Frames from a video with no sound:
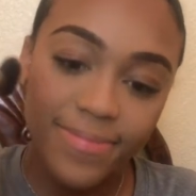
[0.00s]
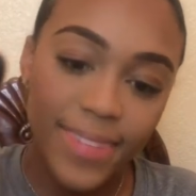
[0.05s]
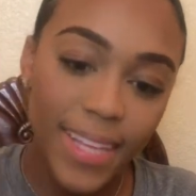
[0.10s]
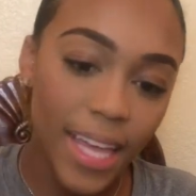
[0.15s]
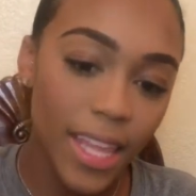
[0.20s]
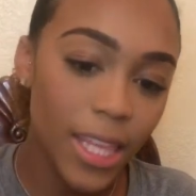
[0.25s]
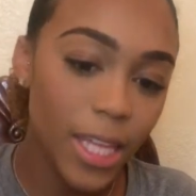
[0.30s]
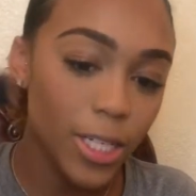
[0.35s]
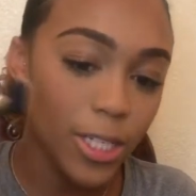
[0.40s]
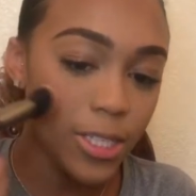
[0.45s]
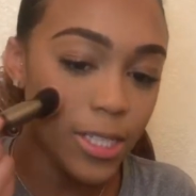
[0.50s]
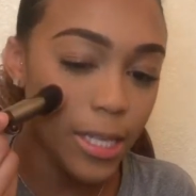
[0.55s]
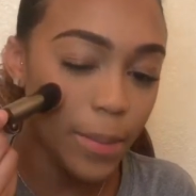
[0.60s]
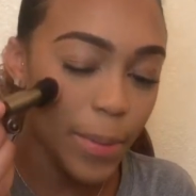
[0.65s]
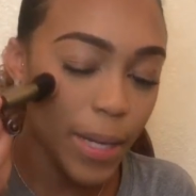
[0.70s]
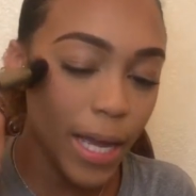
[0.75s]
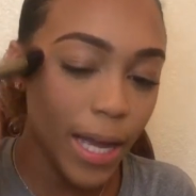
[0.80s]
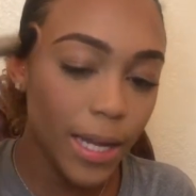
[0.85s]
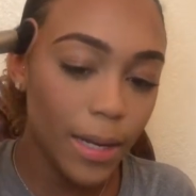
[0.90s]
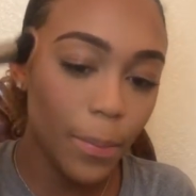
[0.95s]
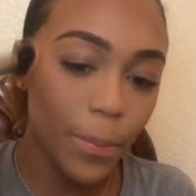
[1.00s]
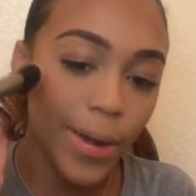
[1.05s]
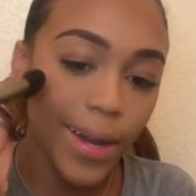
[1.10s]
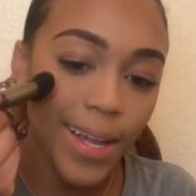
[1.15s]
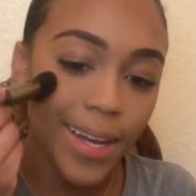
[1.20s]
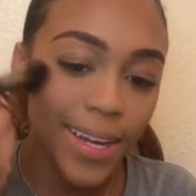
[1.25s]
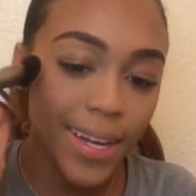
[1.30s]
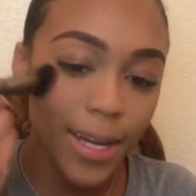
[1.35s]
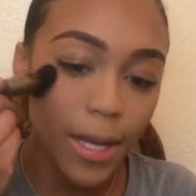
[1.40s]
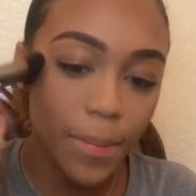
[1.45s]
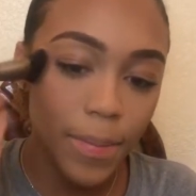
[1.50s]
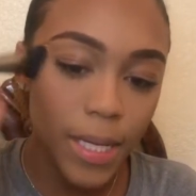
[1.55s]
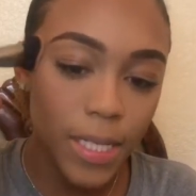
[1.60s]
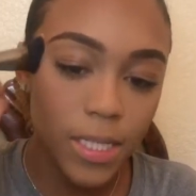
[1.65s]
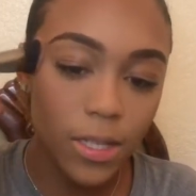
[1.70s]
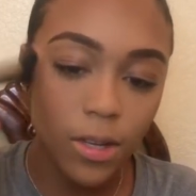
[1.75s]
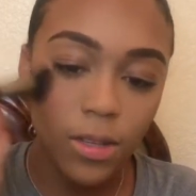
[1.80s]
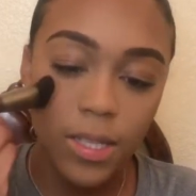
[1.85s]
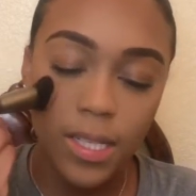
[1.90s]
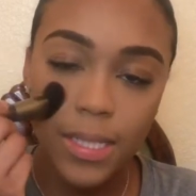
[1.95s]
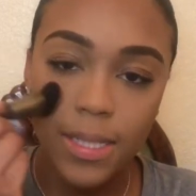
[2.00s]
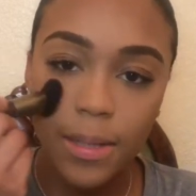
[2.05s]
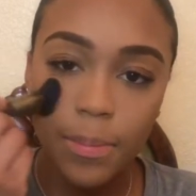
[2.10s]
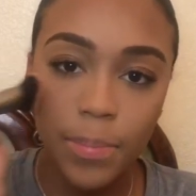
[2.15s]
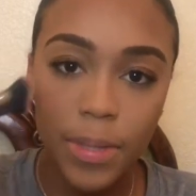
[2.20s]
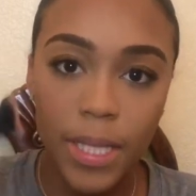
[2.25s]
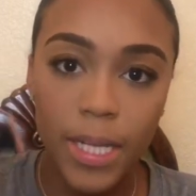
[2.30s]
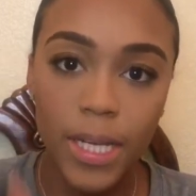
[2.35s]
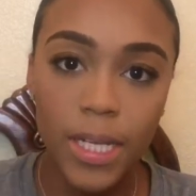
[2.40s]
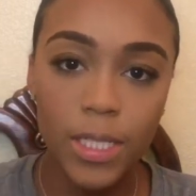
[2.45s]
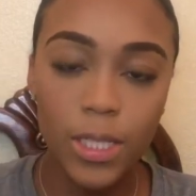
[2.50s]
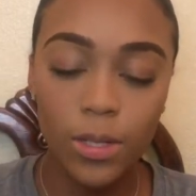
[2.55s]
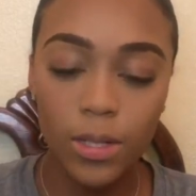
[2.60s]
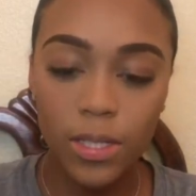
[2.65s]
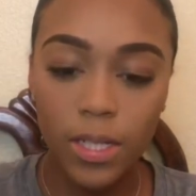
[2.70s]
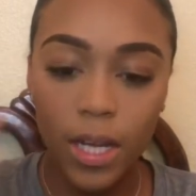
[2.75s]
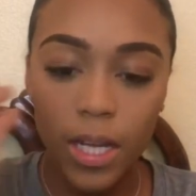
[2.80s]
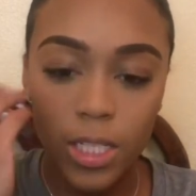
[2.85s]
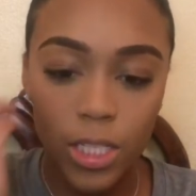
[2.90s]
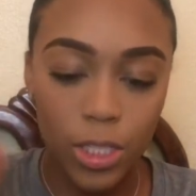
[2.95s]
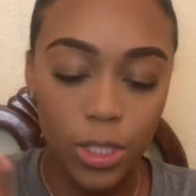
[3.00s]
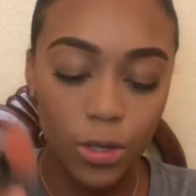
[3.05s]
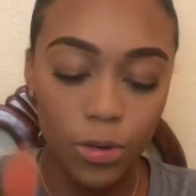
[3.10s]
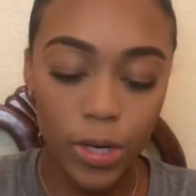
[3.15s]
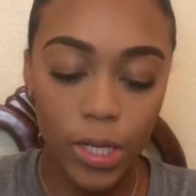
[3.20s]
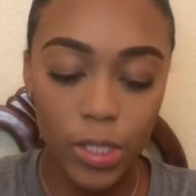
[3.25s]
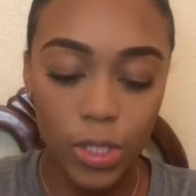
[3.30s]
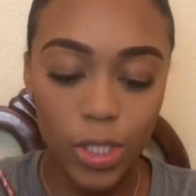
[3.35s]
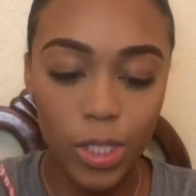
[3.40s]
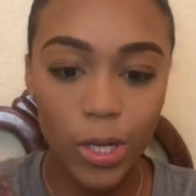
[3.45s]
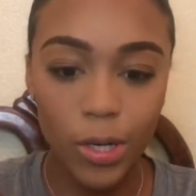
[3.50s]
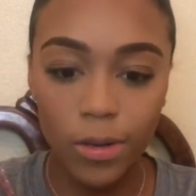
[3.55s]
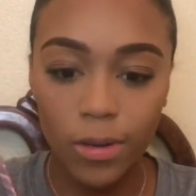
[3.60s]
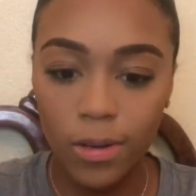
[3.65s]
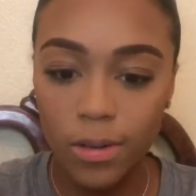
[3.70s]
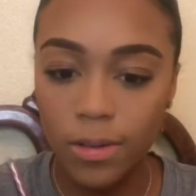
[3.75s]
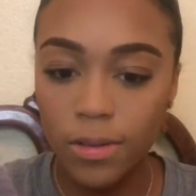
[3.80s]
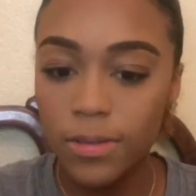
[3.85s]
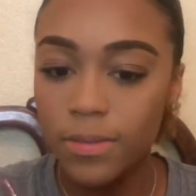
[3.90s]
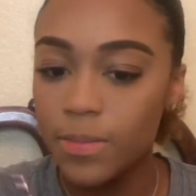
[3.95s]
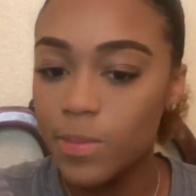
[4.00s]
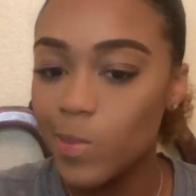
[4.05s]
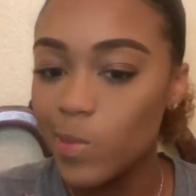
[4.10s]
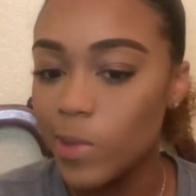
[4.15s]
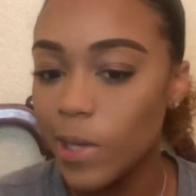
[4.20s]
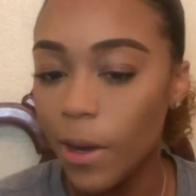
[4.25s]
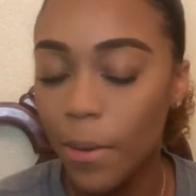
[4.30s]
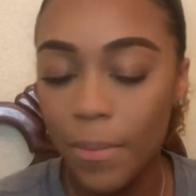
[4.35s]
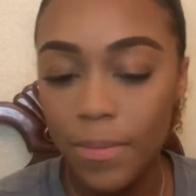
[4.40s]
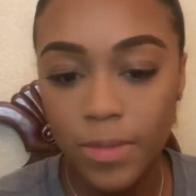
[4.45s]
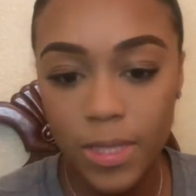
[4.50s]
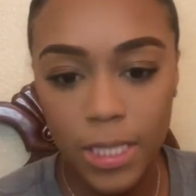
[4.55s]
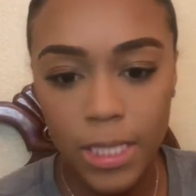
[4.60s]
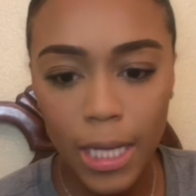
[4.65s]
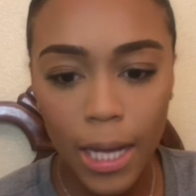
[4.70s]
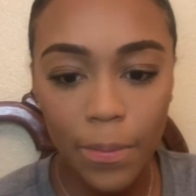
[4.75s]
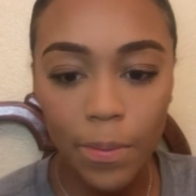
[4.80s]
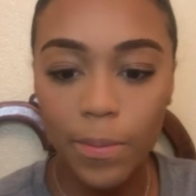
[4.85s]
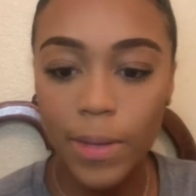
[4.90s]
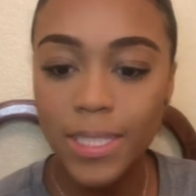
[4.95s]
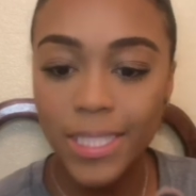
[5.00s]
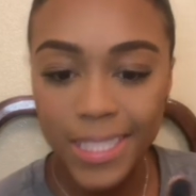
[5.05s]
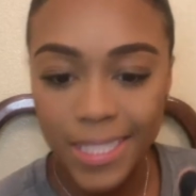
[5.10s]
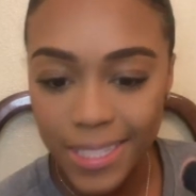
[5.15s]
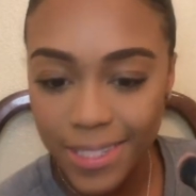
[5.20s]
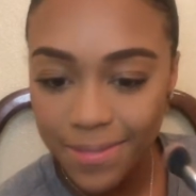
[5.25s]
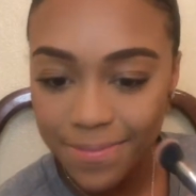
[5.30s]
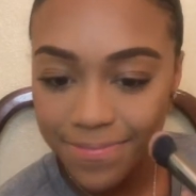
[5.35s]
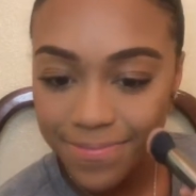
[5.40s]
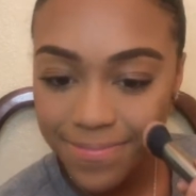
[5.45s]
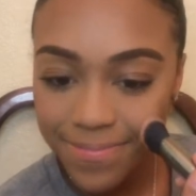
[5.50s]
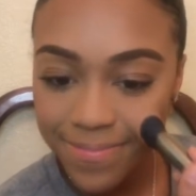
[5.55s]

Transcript: And then you see me kind of bringing it up. That's only to blend it so it's not just a red circle on the top of my cheek.